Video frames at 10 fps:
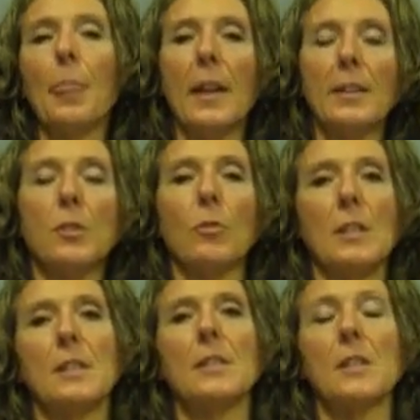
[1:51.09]
Lots of
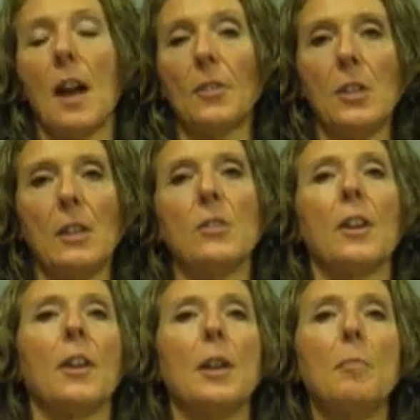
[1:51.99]
reasons not to eat
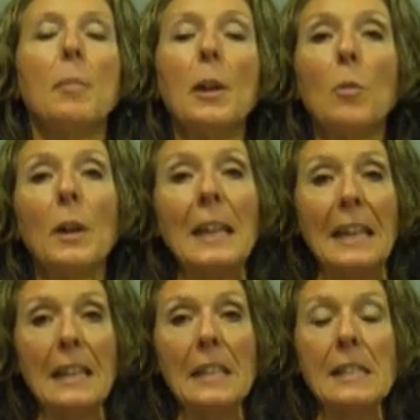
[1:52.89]
dairy. Big one
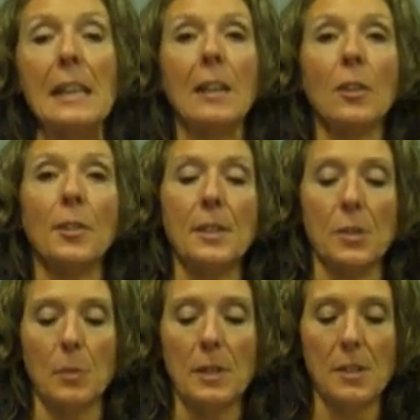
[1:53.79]
is the
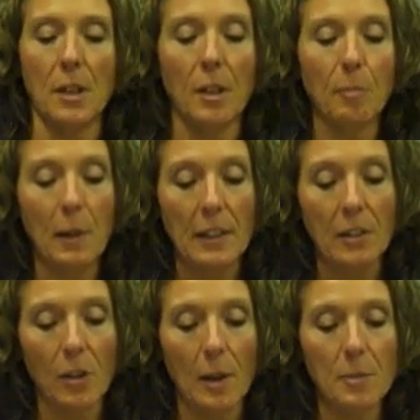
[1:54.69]
increased risk of many
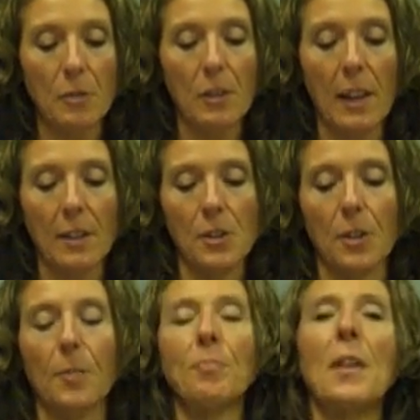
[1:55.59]
types of
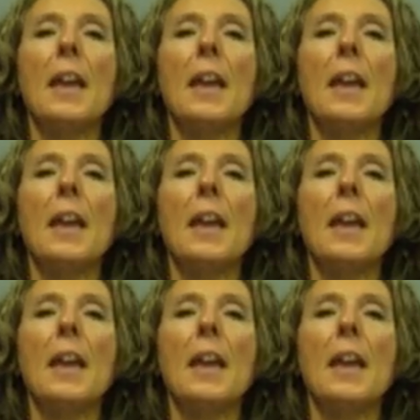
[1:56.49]
cancer.